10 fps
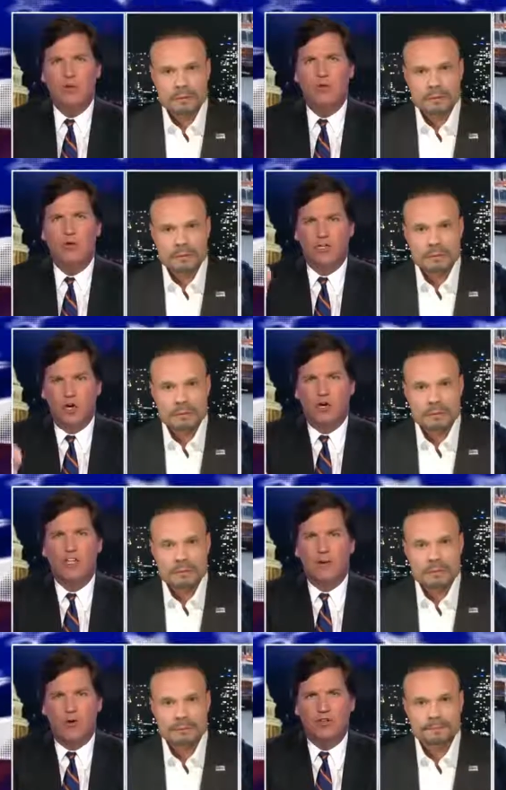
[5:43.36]
Speaker 1: in order to
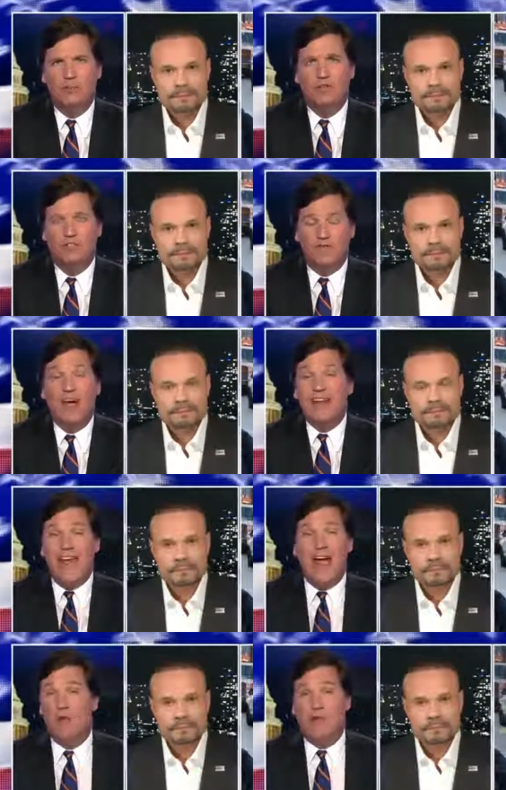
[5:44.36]
charge that person, but to
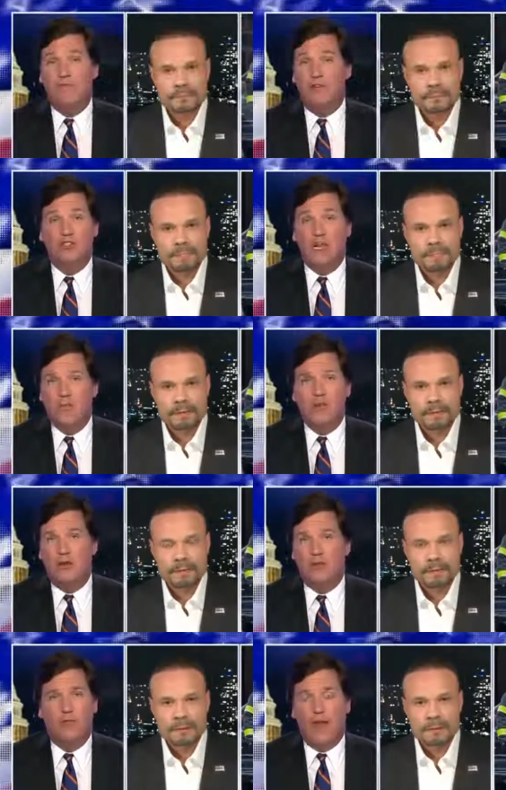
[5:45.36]
find out if there's an
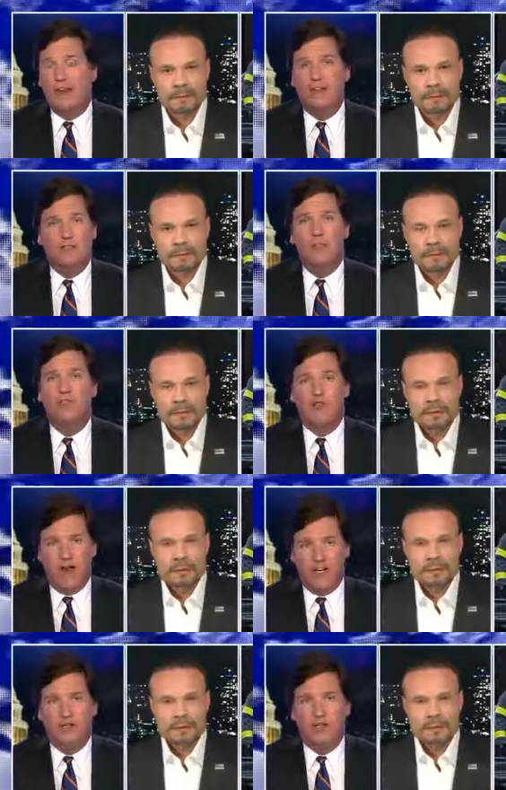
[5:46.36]
imminent threat in some other
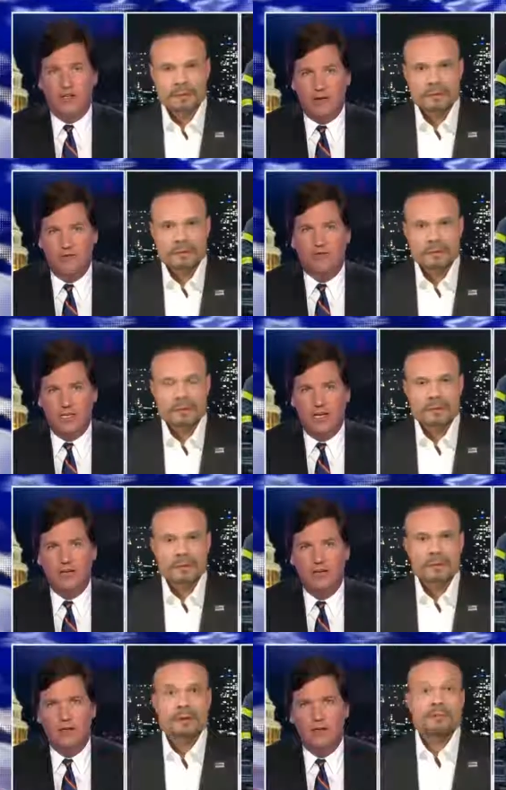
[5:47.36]
direction. Is that what you're
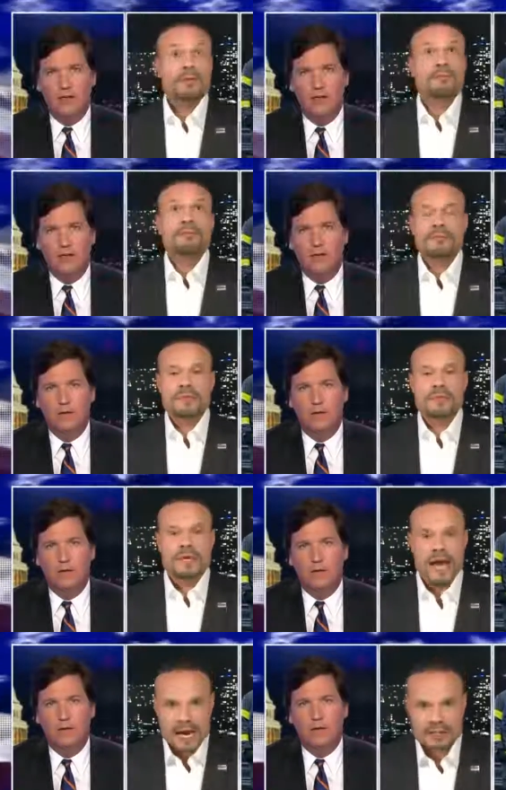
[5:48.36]
saying?
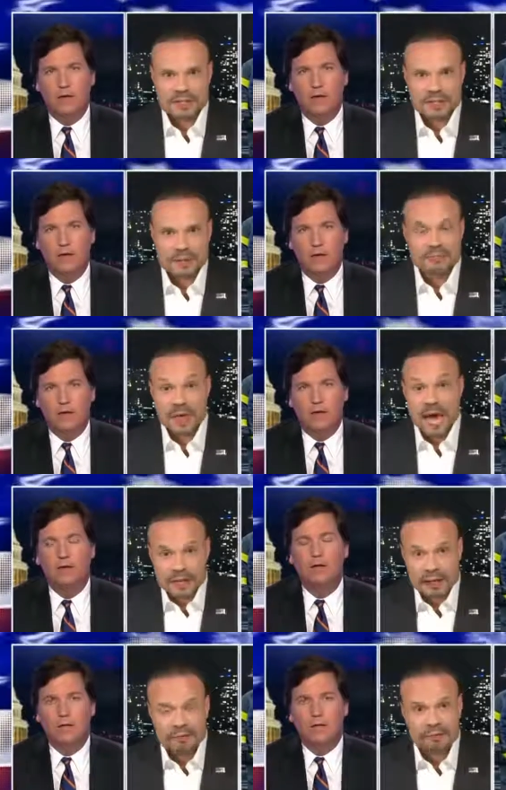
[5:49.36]
Speaker 2: Yes,
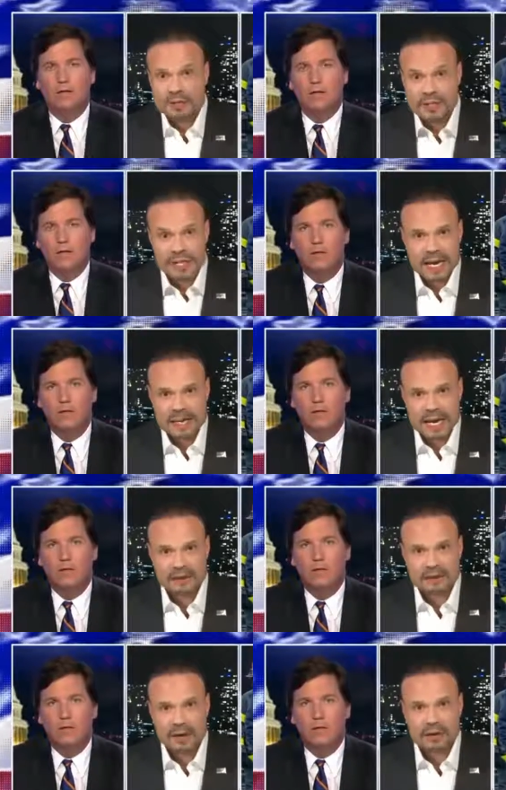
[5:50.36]
thank you for saying
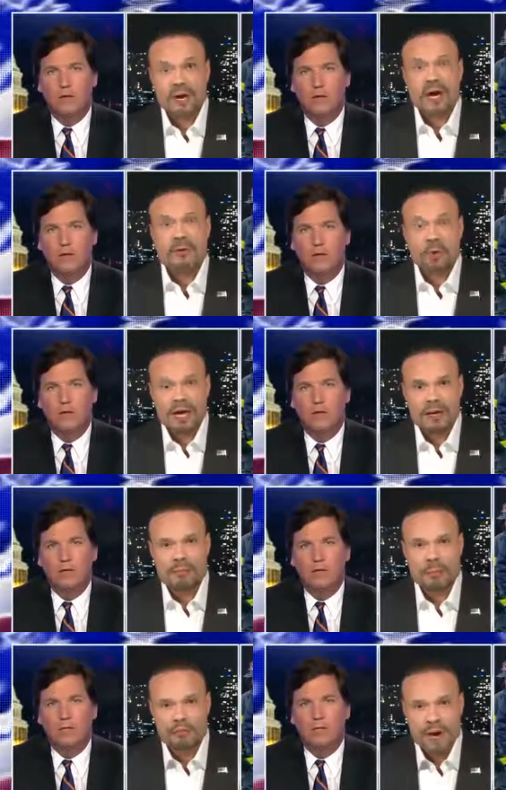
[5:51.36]
that, Tucker.
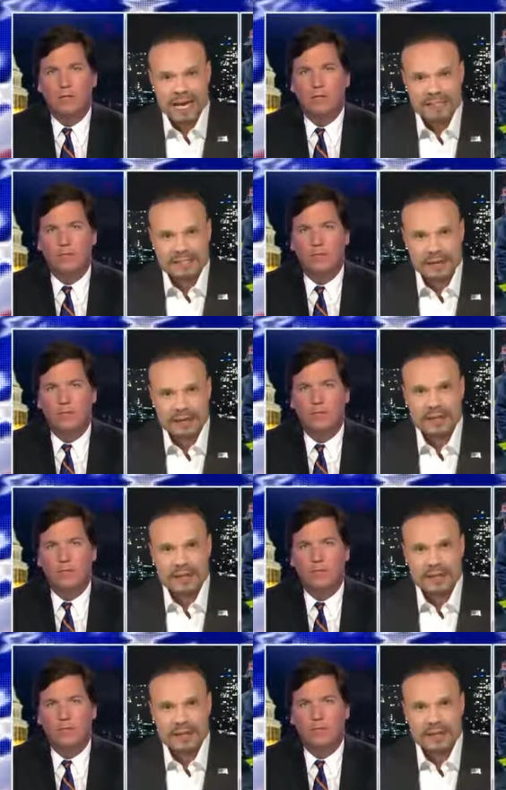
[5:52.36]
One, Miranda,